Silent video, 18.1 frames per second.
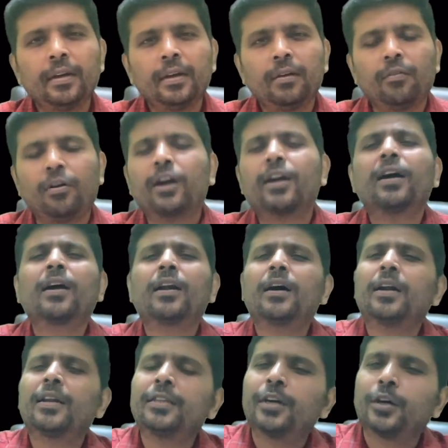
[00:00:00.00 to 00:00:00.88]
What are
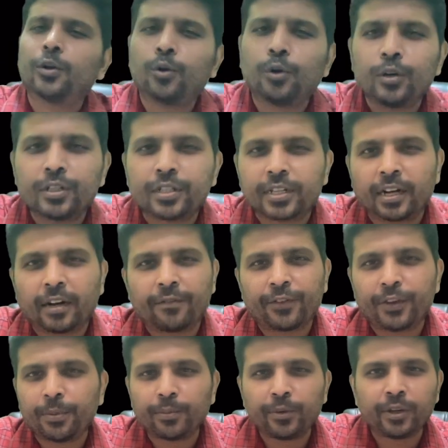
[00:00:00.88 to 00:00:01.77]
all the roles of
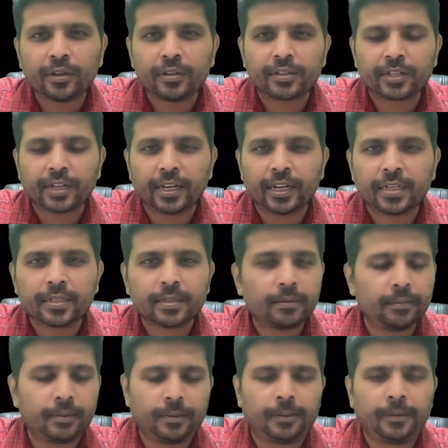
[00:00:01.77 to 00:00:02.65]
immune cells?
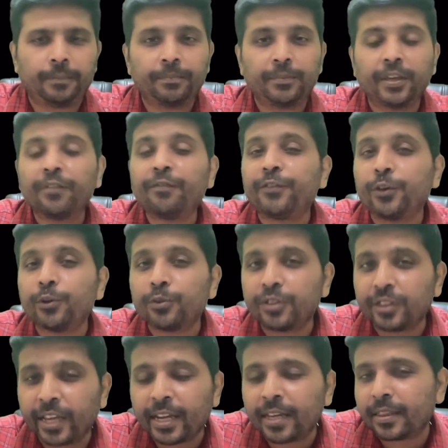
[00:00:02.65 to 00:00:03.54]
If
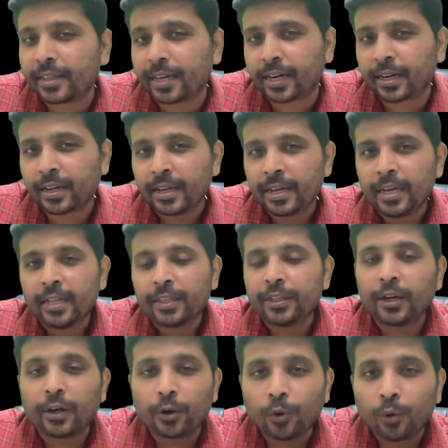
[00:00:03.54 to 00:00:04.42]
you think that
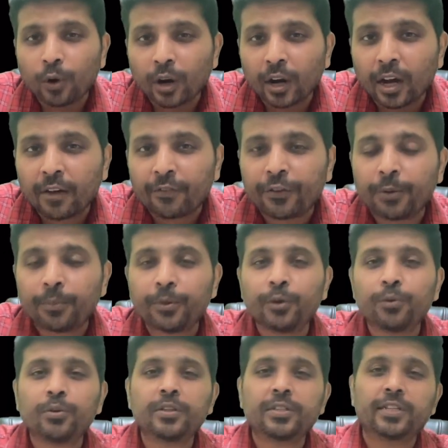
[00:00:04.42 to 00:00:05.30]
the role of
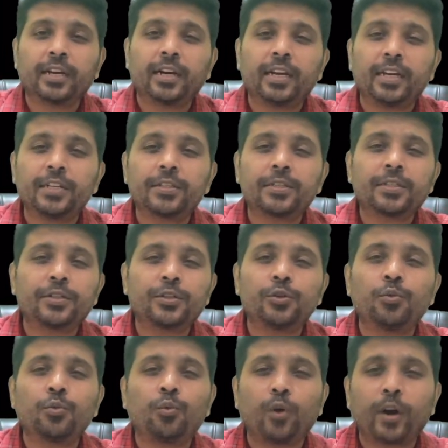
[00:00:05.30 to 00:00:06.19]
immune cell is
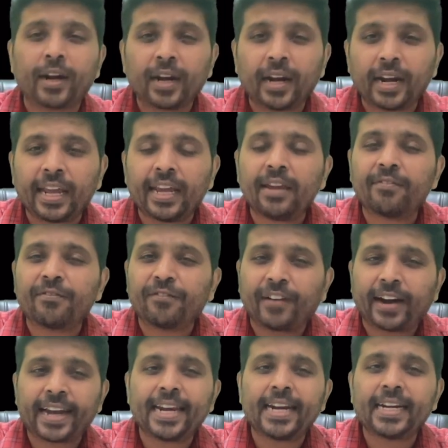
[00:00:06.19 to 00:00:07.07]
to only
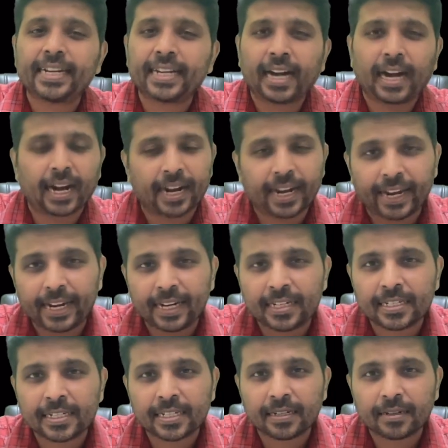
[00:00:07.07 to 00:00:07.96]
fight
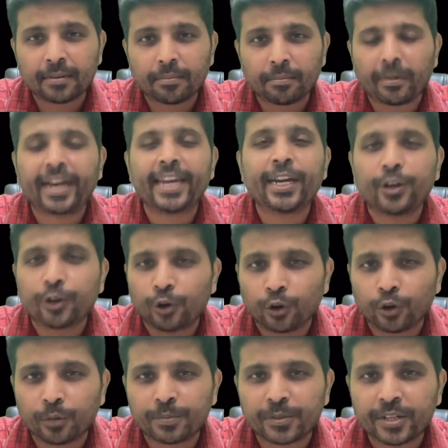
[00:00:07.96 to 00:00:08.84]
against
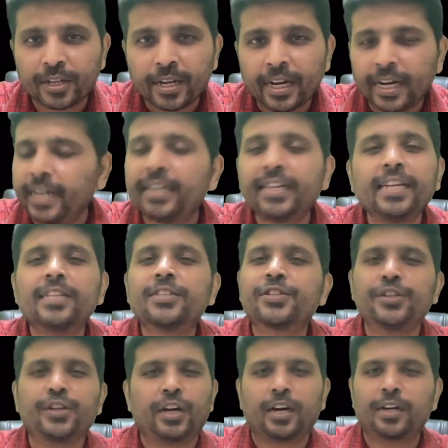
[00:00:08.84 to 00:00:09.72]
microbes, it
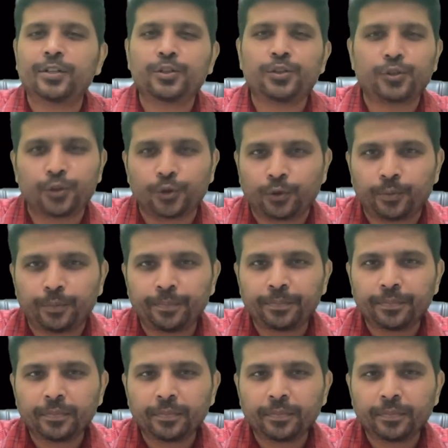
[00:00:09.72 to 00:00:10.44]
is not so.